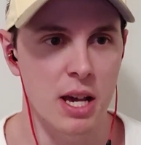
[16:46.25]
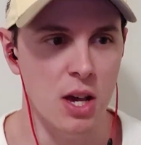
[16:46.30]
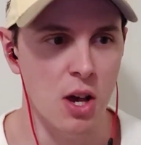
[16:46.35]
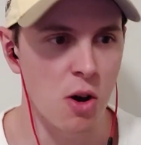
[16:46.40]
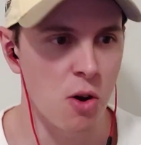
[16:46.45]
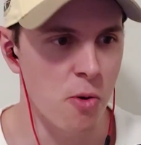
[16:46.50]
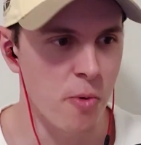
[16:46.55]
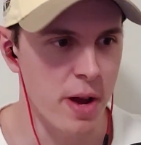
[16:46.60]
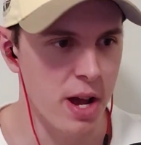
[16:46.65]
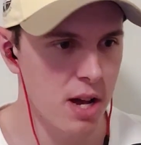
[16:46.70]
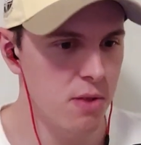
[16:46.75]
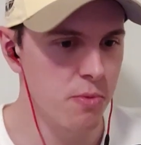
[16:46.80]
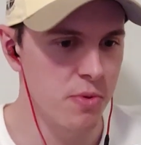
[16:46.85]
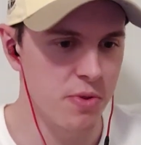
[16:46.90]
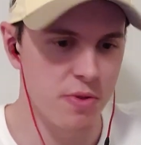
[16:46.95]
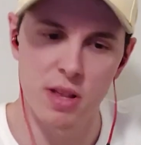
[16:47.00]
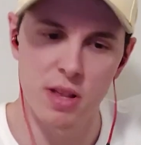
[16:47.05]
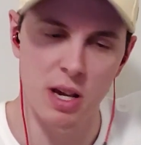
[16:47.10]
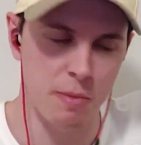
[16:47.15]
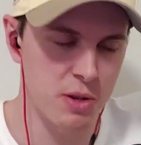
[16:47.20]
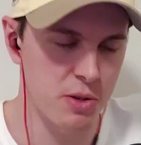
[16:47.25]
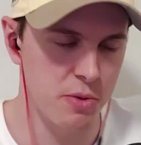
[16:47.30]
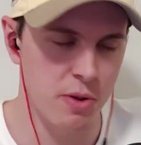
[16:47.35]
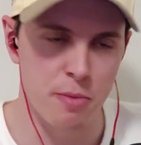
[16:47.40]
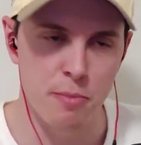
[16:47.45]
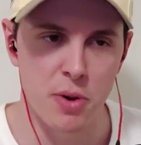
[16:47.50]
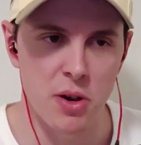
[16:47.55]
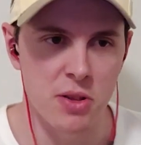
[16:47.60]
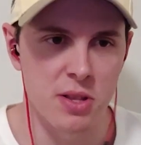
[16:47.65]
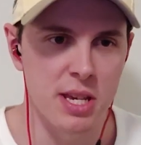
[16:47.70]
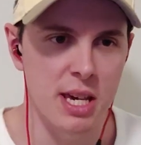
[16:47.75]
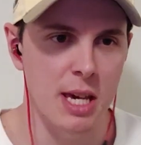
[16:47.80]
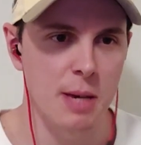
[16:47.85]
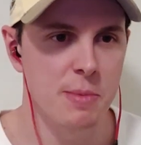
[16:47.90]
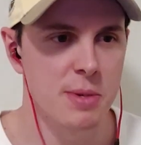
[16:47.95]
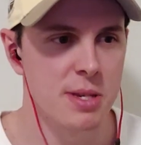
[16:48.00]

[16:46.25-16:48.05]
go around with like between both teams.